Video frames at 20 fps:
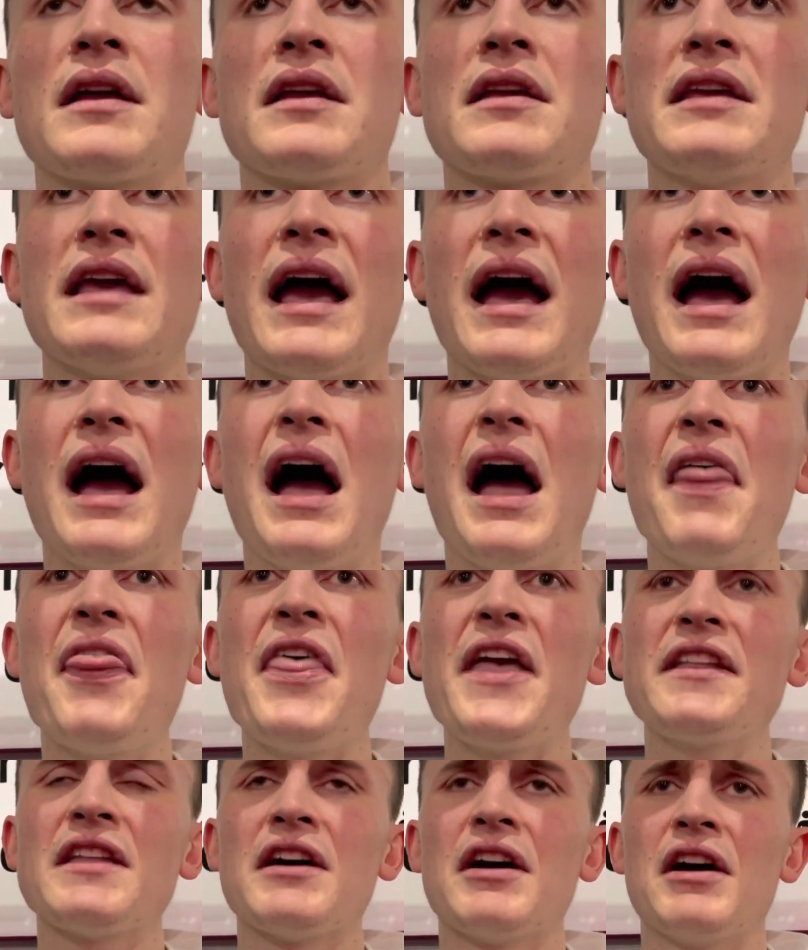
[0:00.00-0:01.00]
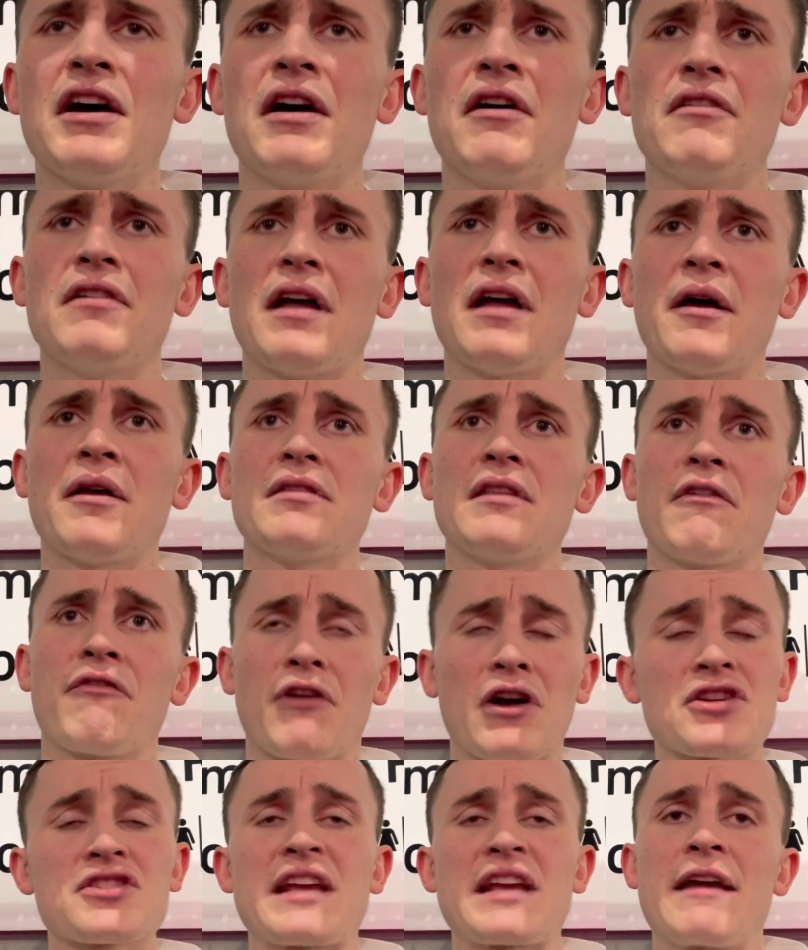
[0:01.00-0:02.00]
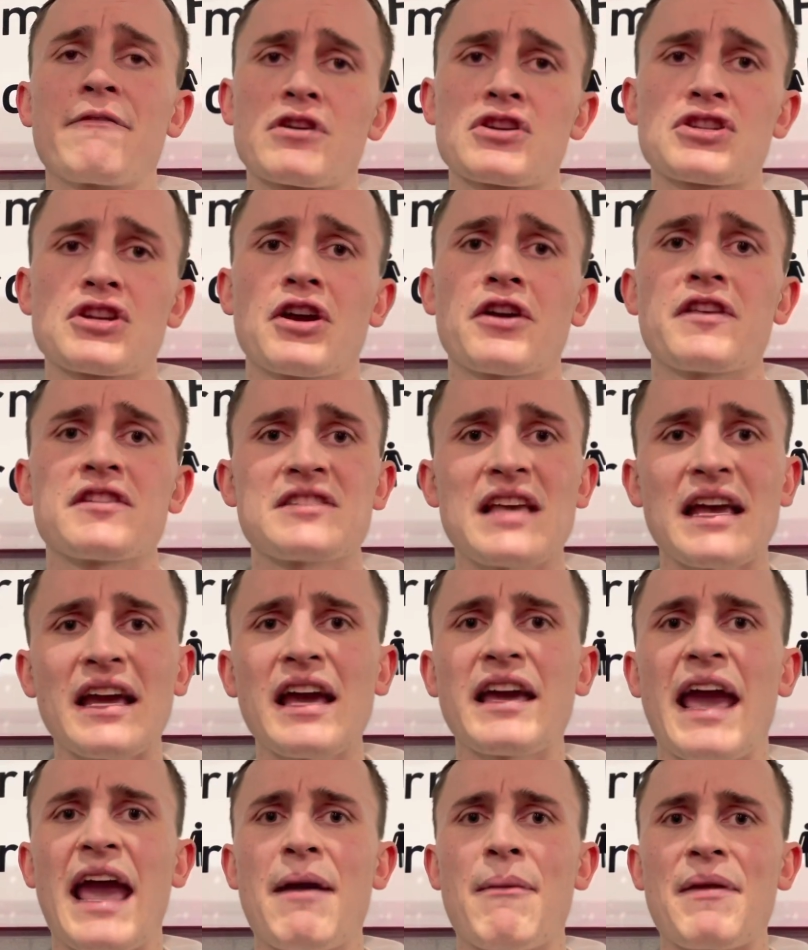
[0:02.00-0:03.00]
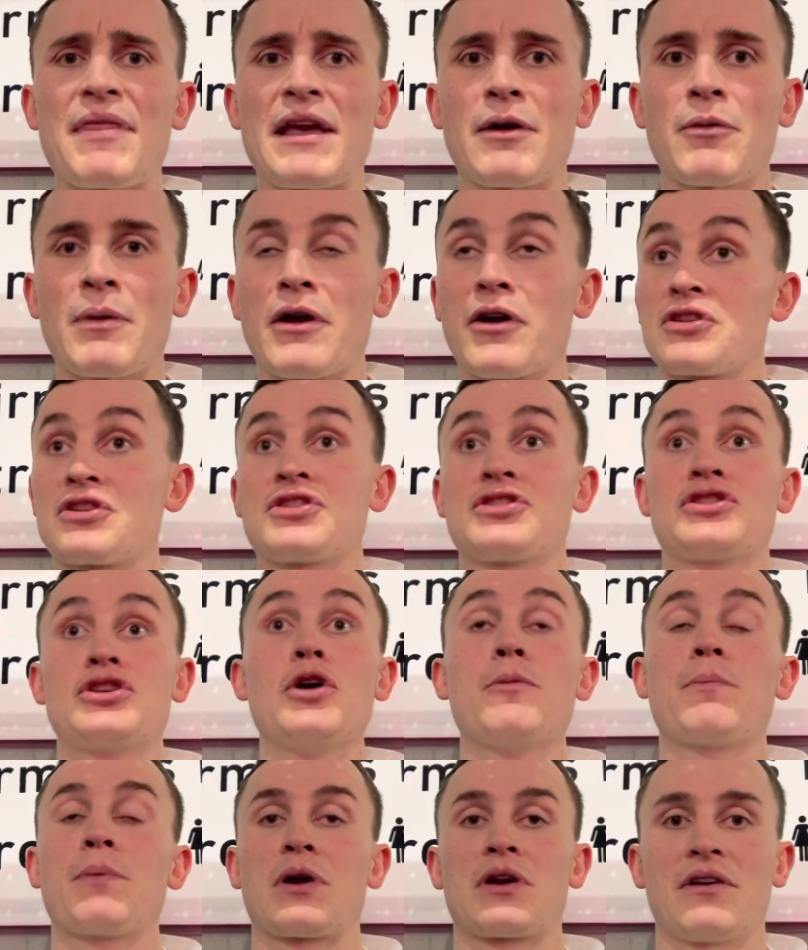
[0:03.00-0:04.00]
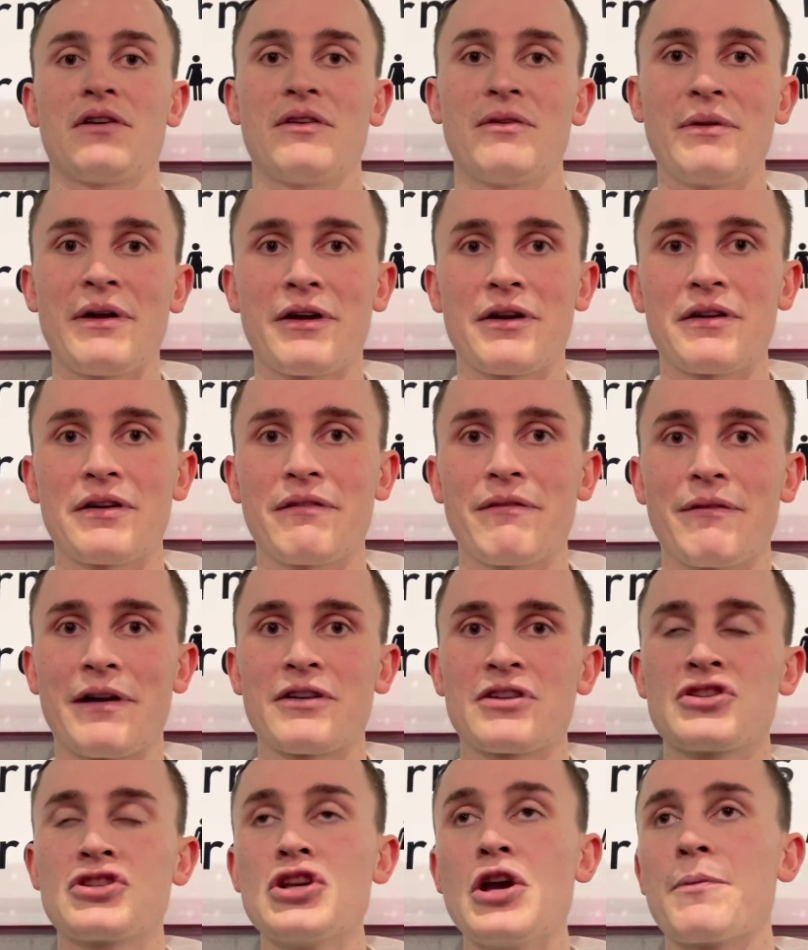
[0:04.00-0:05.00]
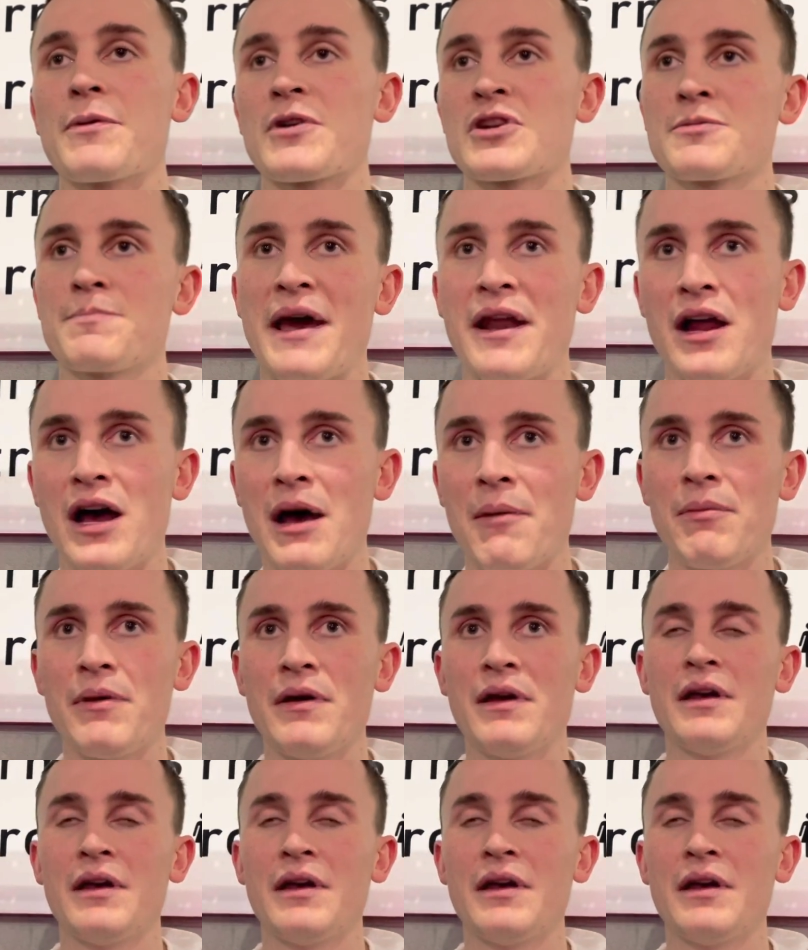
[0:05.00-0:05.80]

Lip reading: Yeah, I think the first game for sure. The second game, I think we were super sped up.